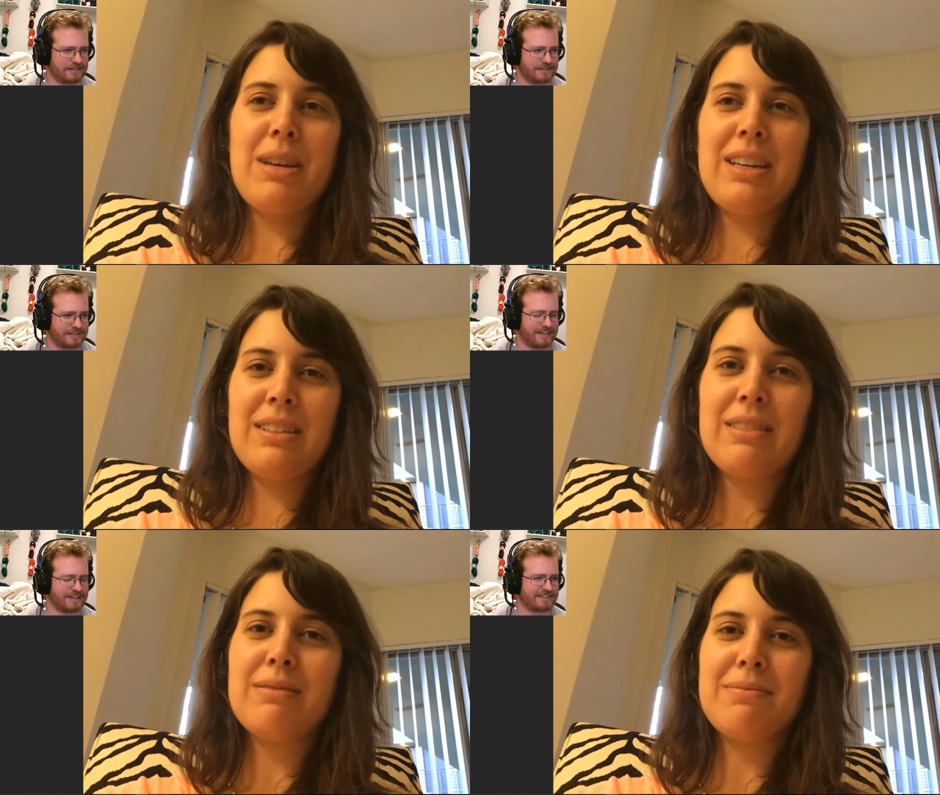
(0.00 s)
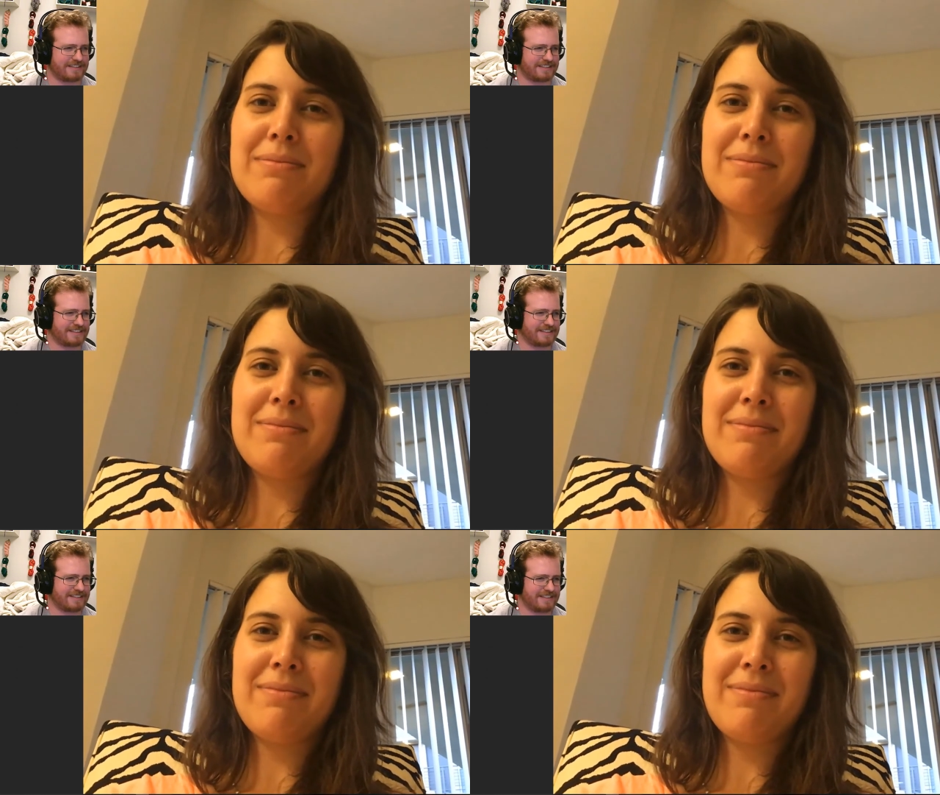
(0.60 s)
Speaker 1: Yeah.
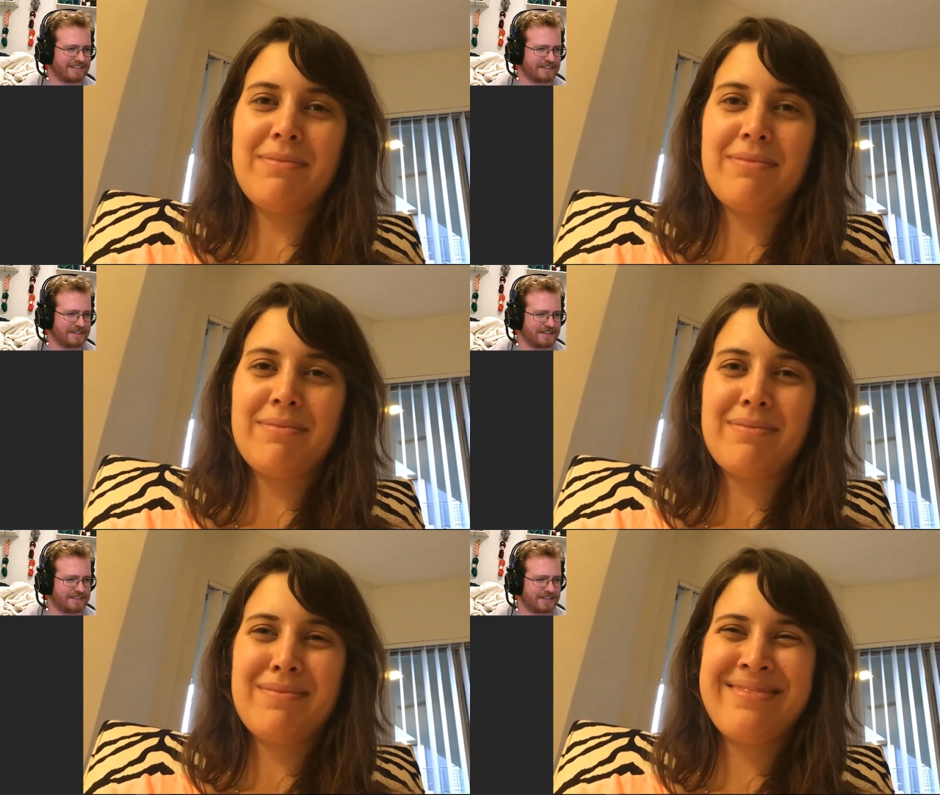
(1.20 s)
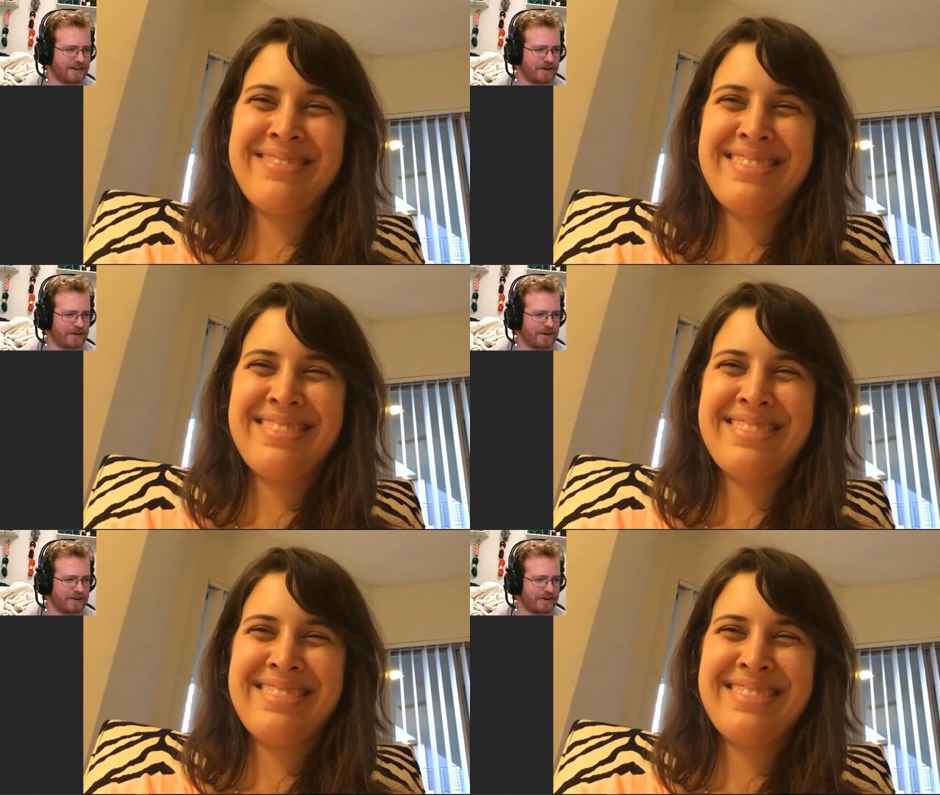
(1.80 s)
So, are